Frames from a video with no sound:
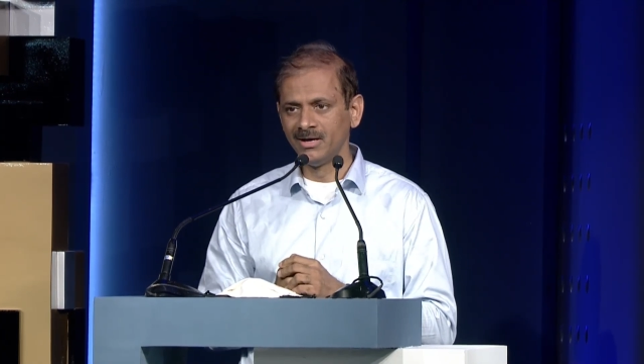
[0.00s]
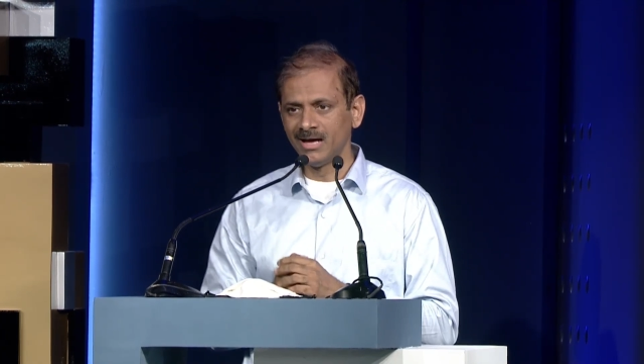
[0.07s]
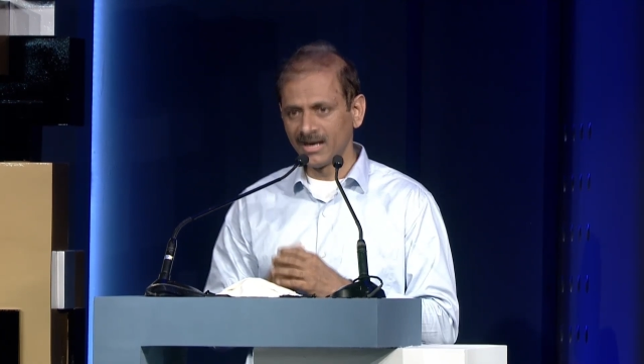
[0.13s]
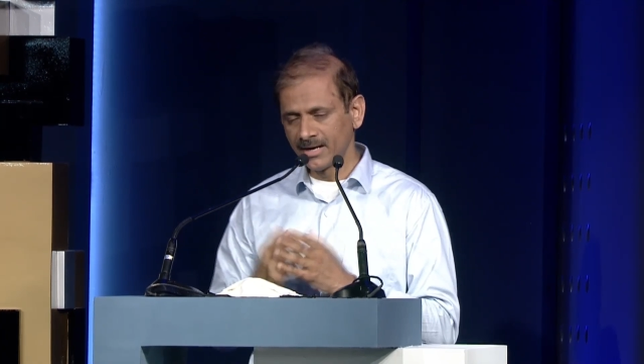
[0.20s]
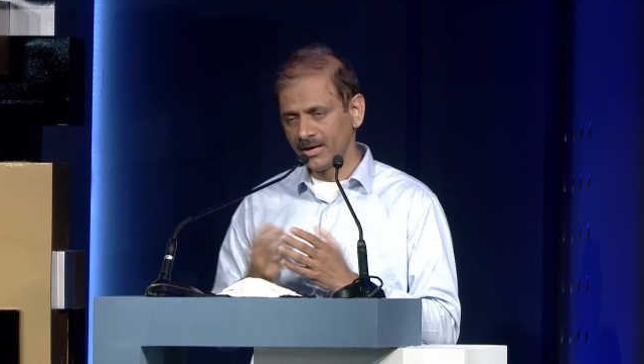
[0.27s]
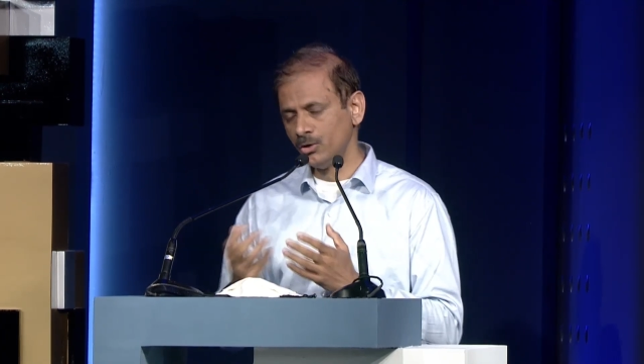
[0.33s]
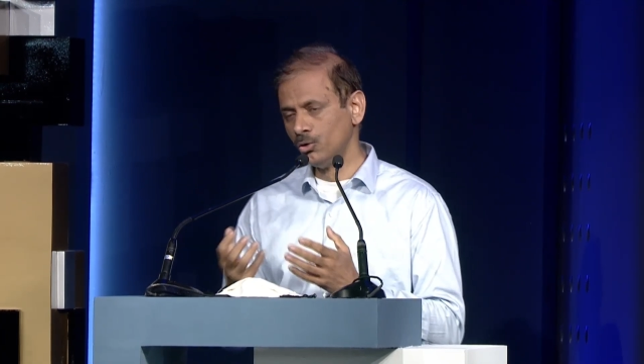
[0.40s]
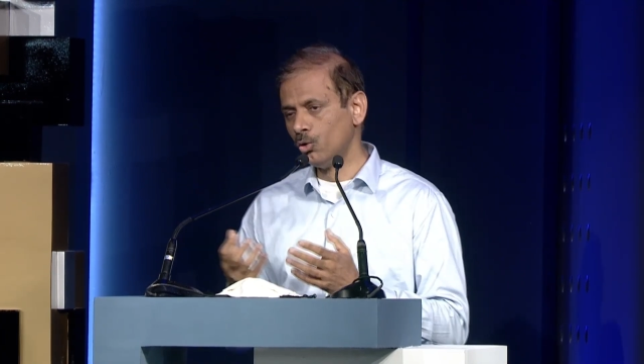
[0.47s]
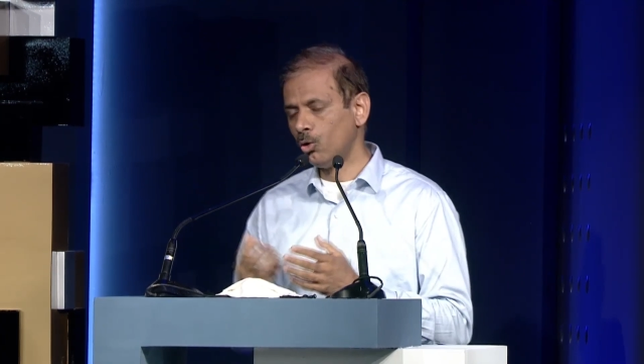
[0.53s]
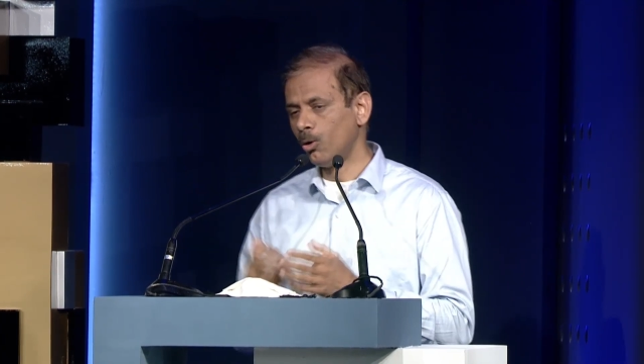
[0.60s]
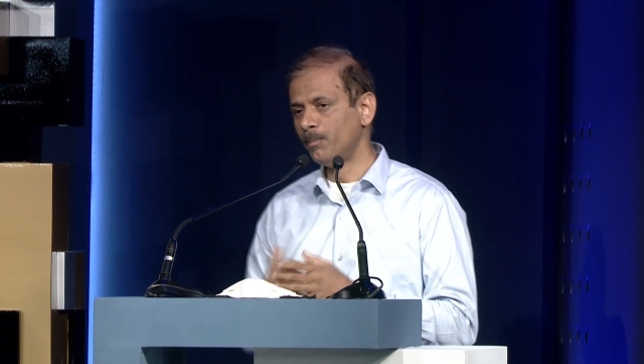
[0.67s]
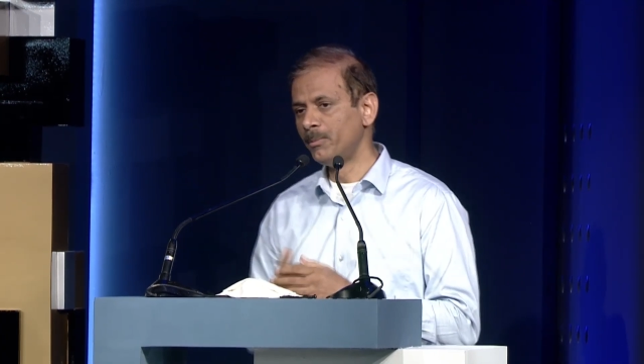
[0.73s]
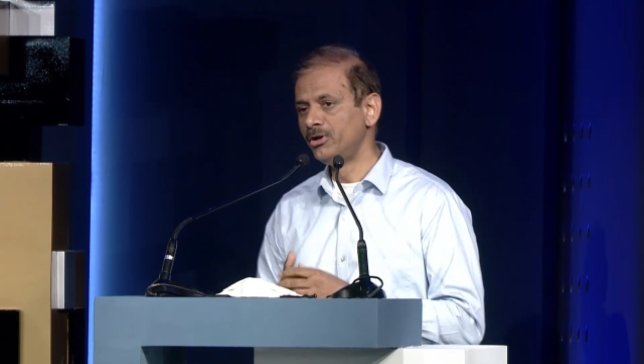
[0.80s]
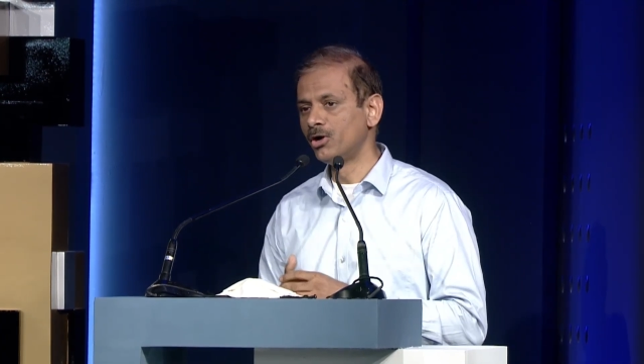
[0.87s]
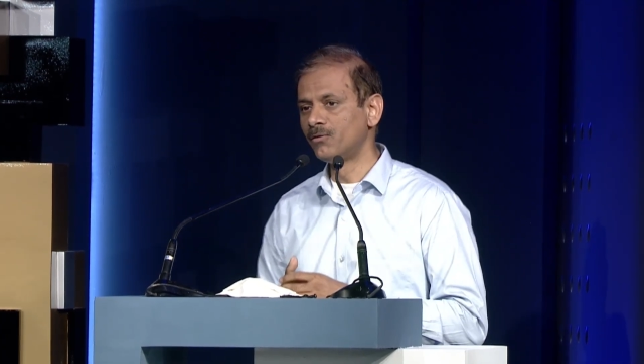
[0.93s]
And I do
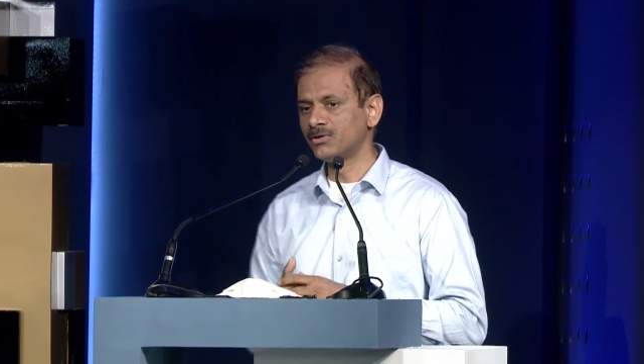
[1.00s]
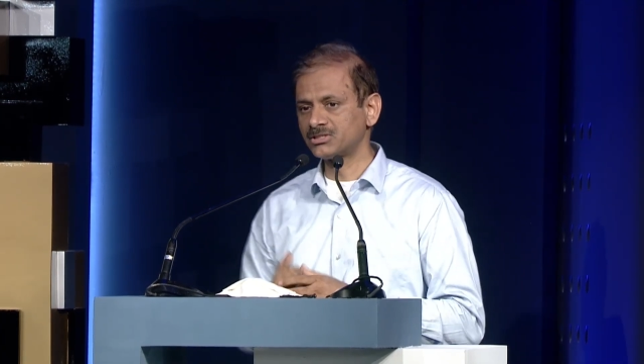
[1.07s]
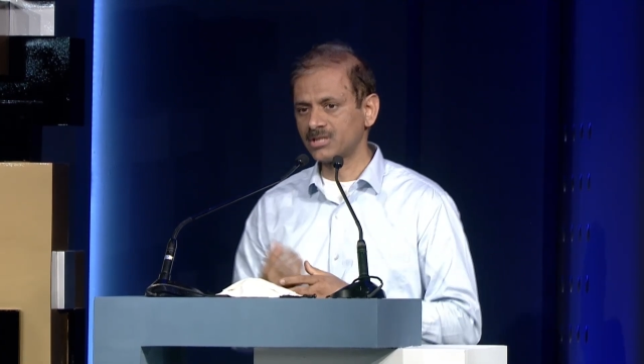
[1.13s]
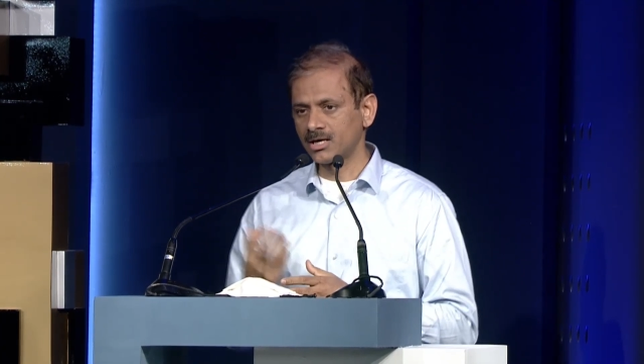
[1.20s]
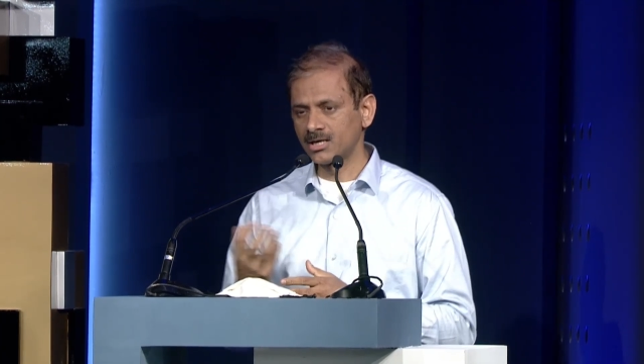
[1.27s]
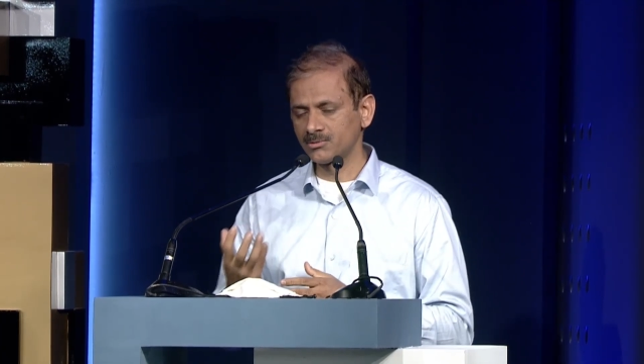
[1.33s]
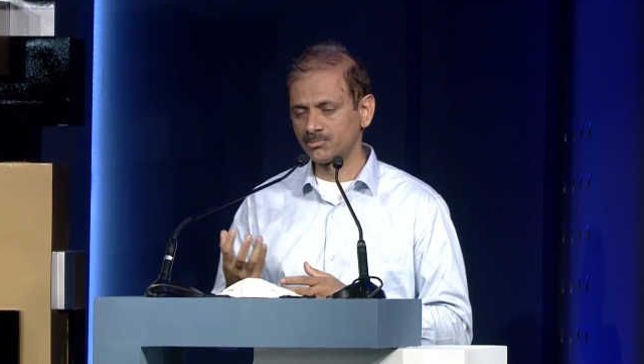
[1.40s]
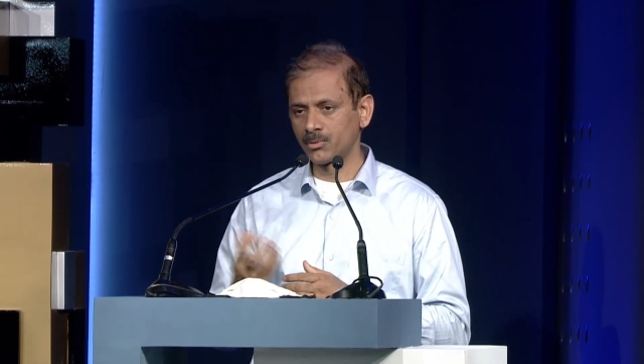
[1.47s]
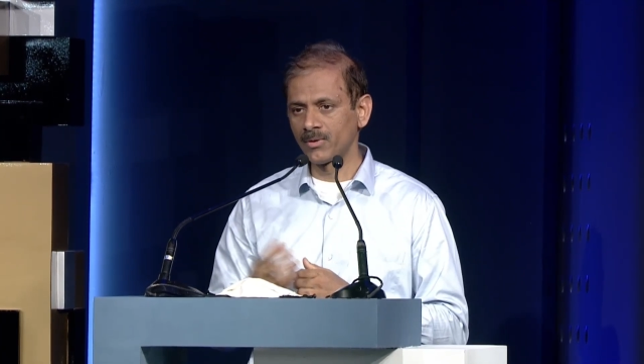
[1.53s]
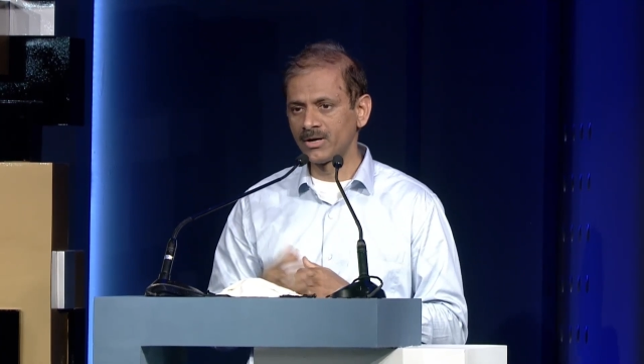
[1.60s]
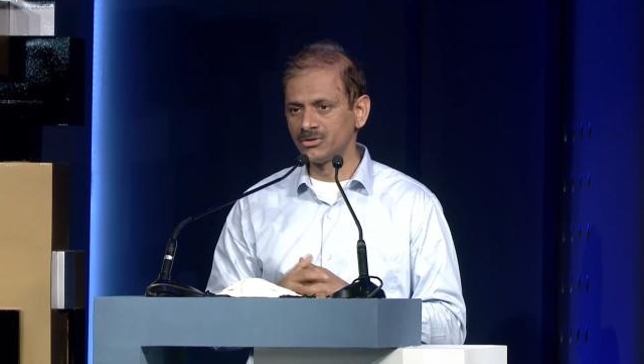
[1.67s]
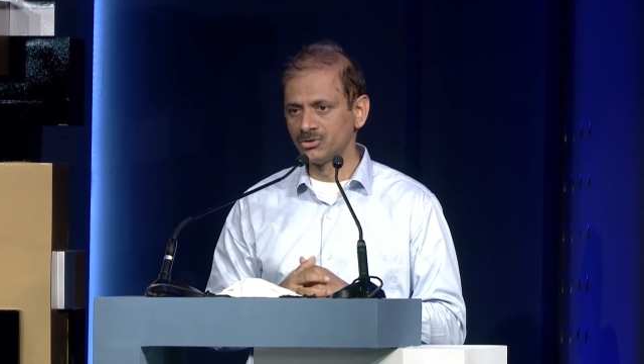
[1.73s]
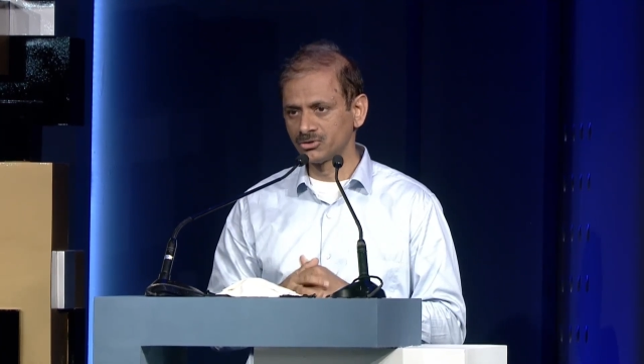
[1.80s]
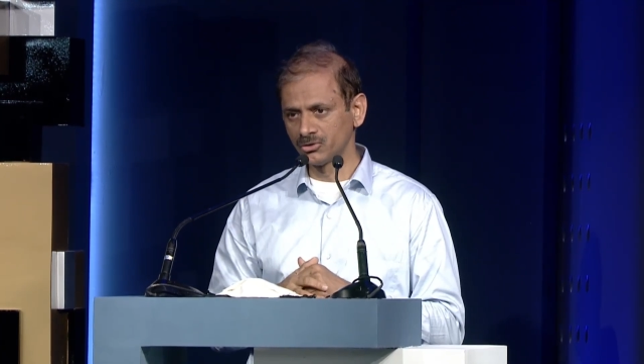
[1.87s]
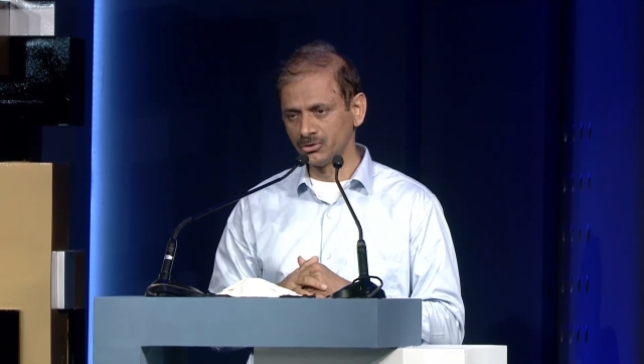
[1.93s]
hope many of our startups
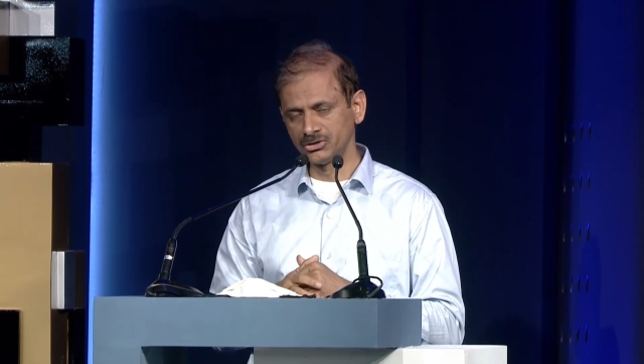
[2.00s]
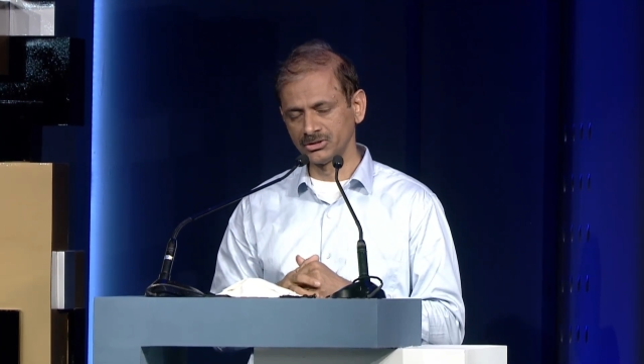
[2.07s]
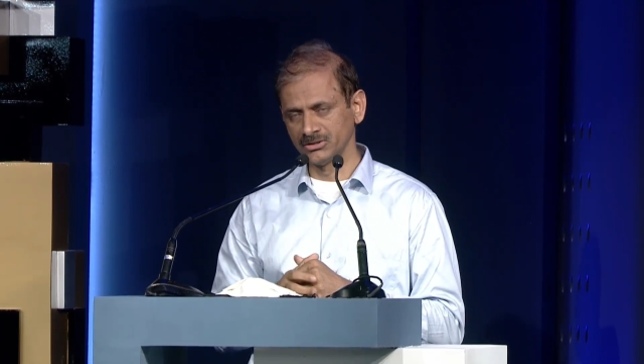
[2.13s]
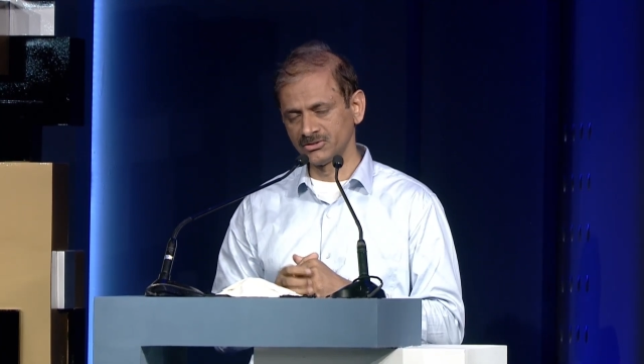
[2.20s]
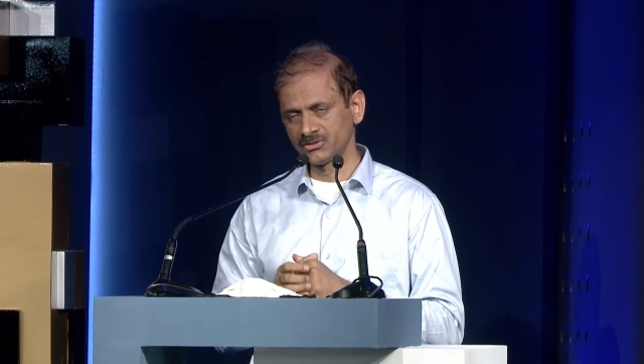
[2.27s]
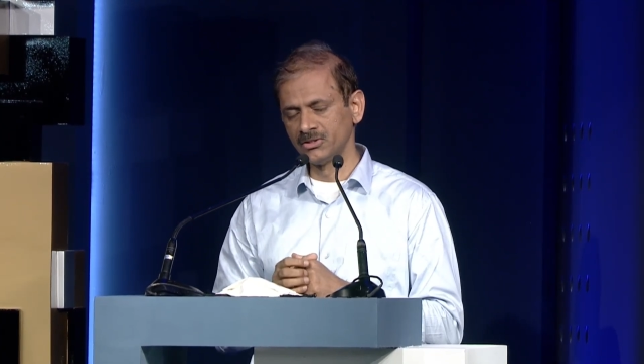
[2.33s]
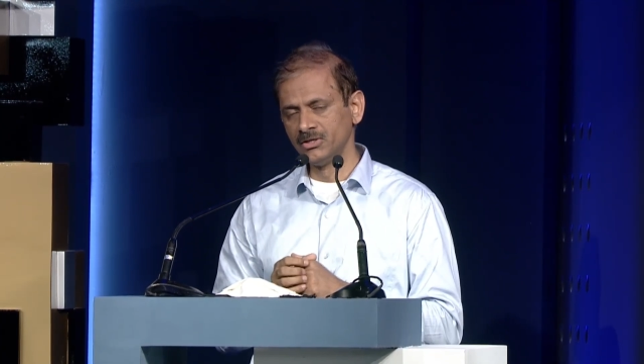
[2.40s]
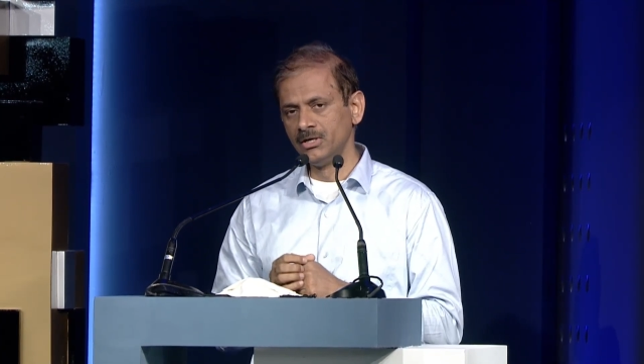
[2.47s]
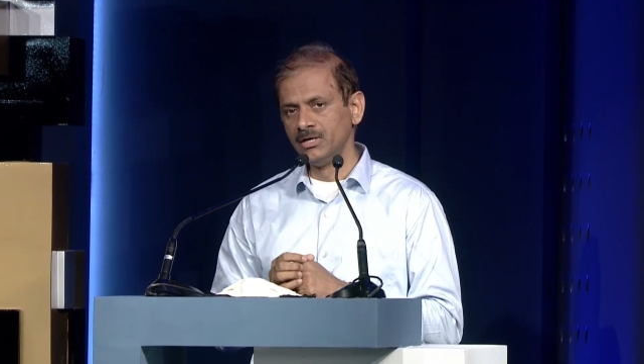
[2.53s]
provide those solutions.